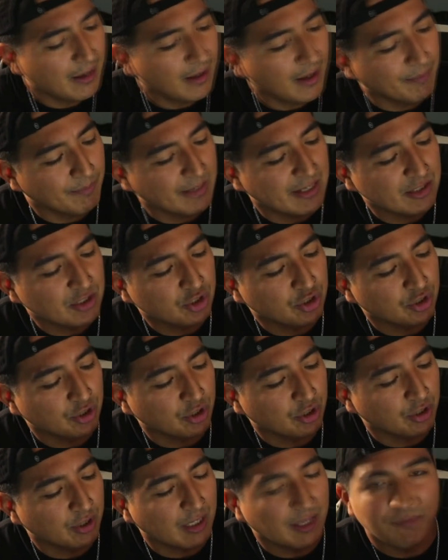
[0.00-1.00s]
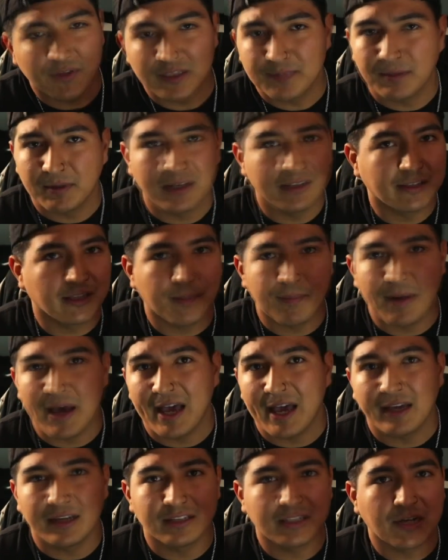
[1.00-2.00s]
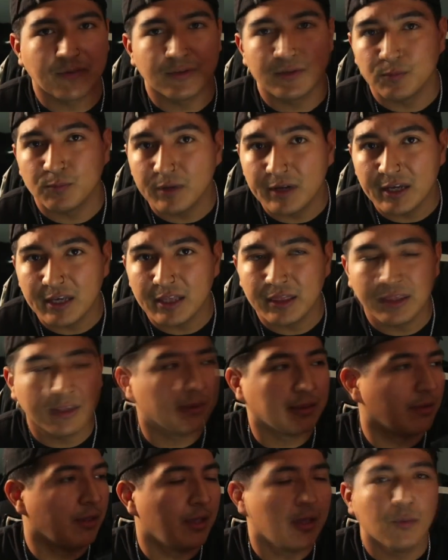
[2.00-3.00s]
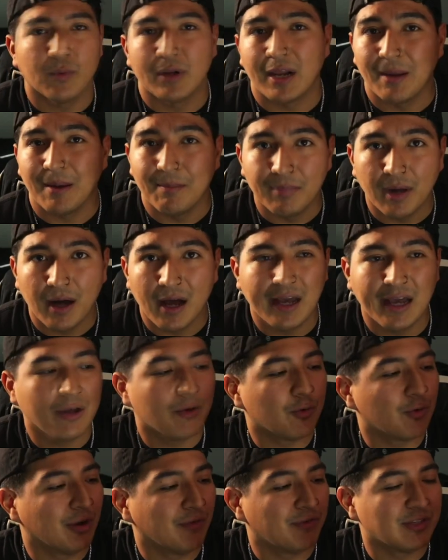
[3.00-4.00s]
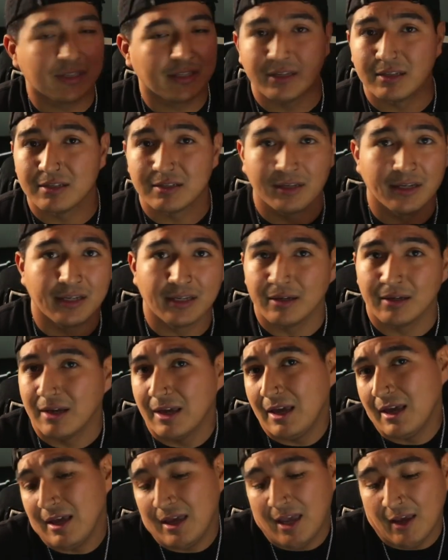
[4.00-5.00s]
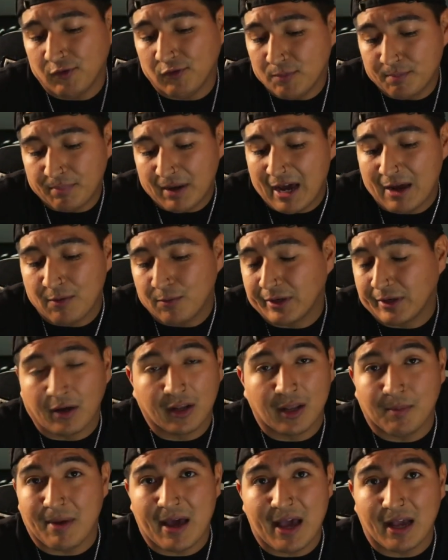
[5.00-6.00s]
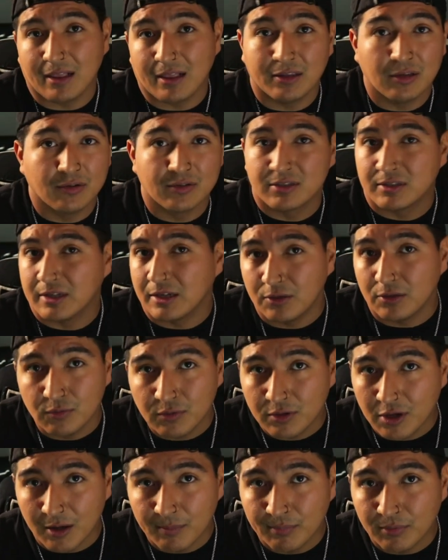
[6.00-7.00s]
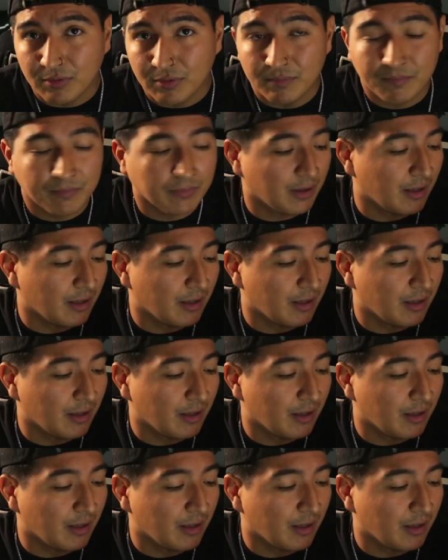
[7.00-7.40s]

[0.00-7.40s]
I'm not sure if it's because of the package I was with and what I bought, or if it's because like if you buy one automatically, they'll send you a couple.